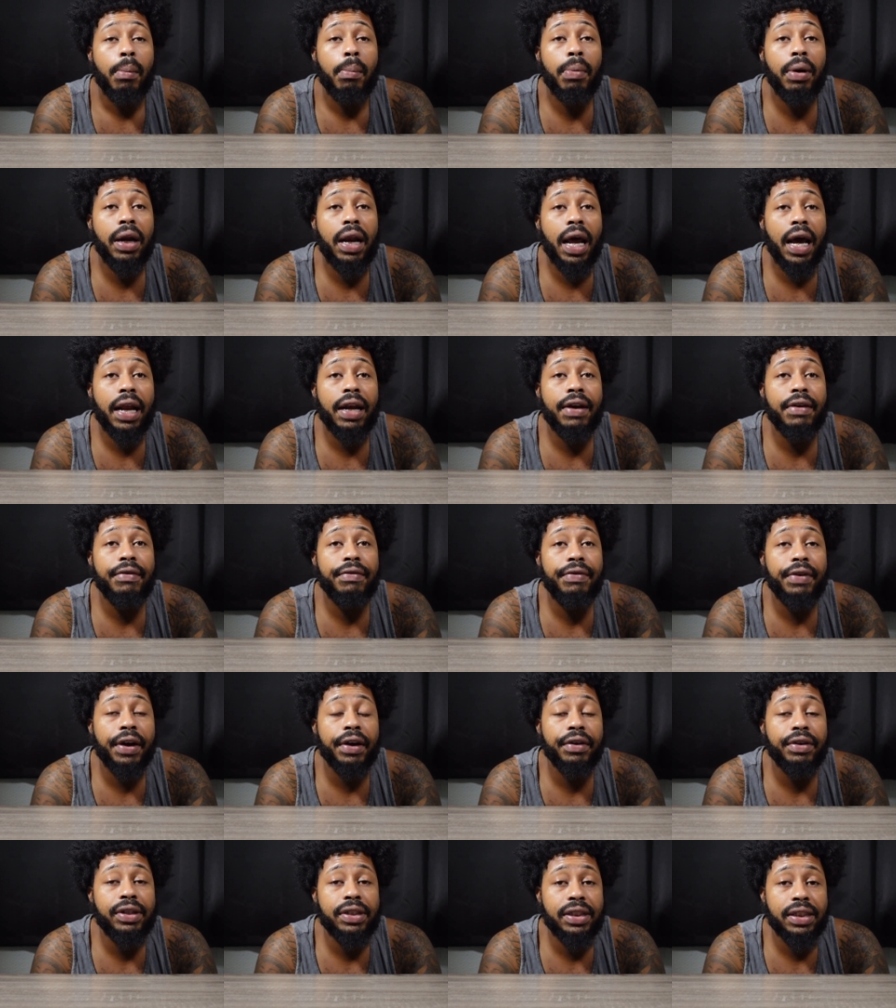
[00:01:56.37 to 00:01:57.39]
But at the
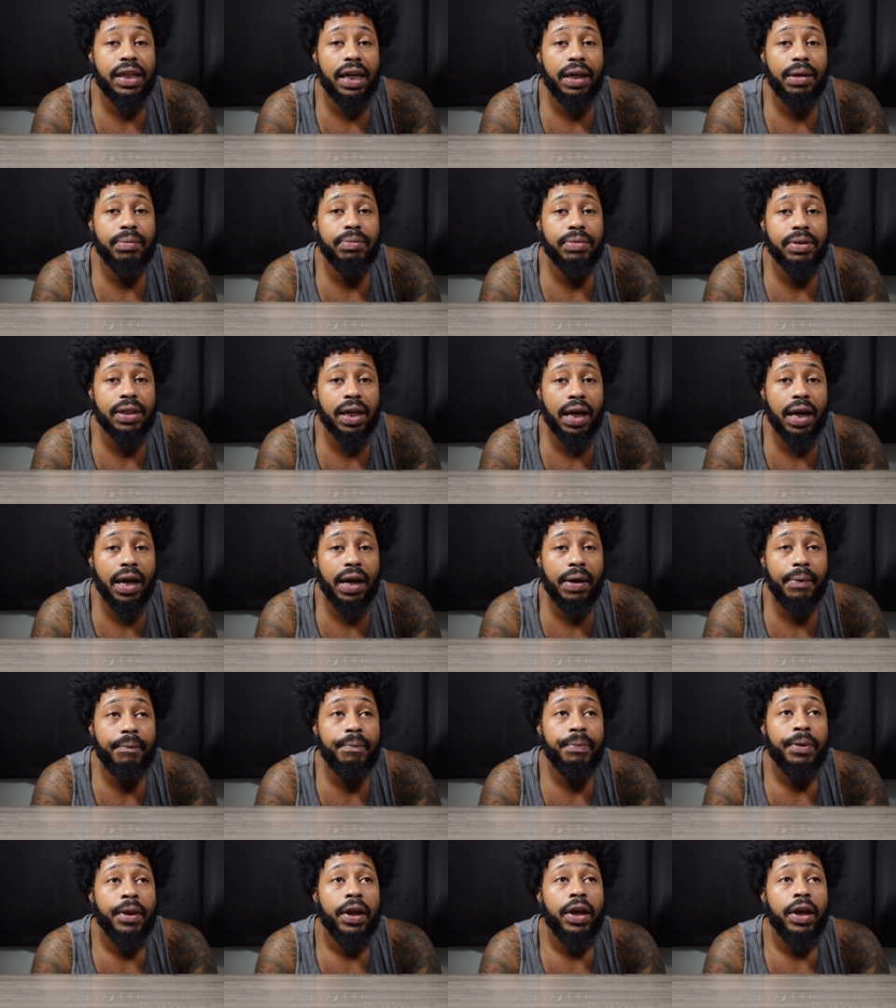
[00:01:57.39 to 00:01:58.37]
very same time,